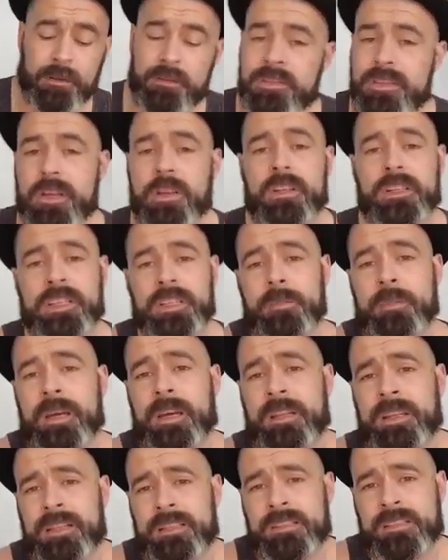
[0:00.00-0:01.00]
talking
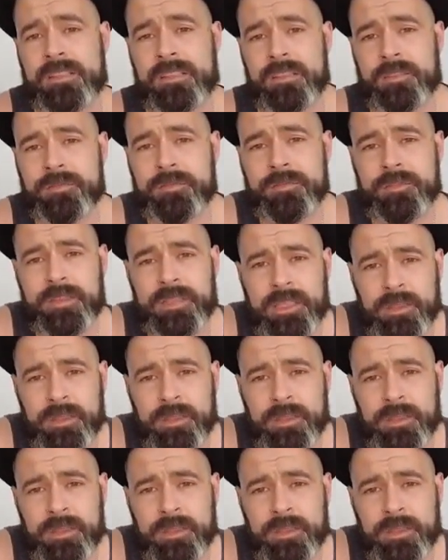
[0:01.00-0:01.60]
about that stuff.